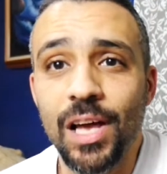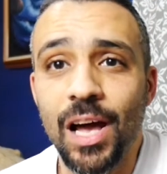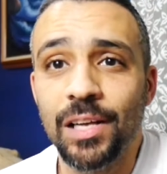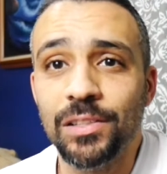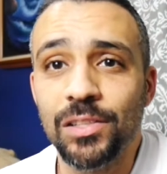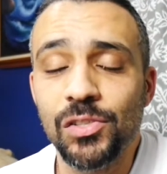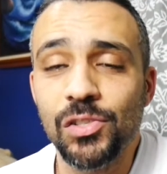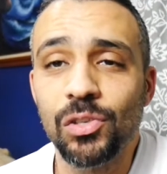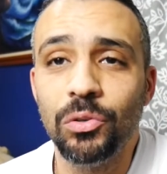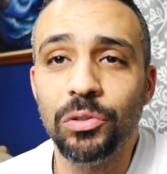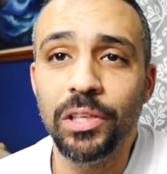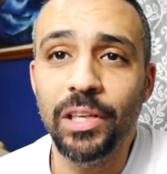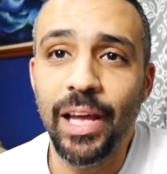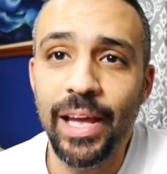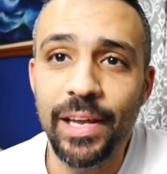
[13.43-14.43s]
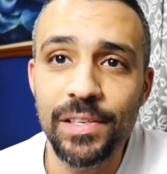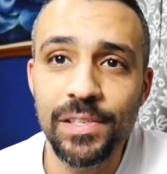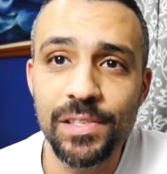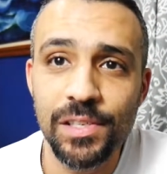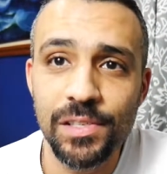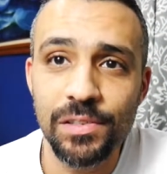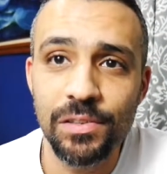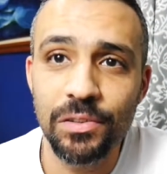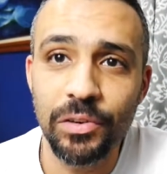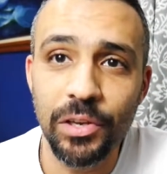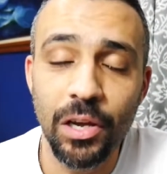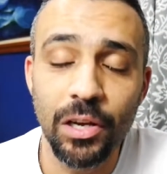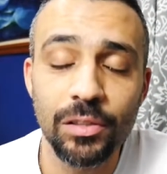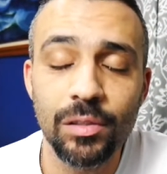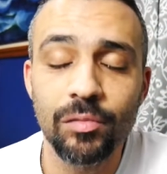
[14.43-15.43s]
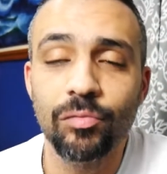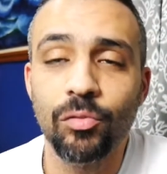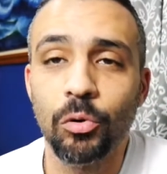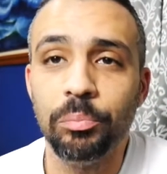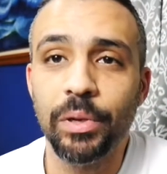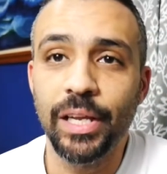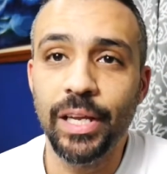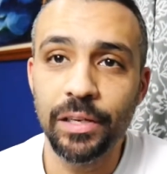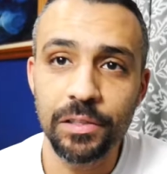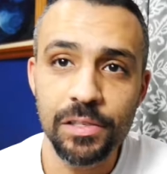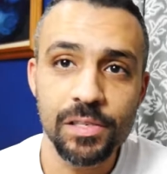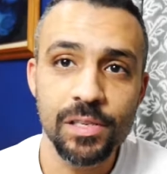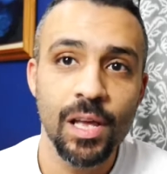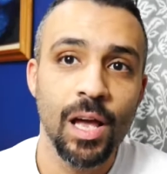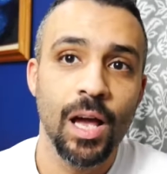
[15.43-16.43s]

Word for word: on the Sony A6300 for beginners.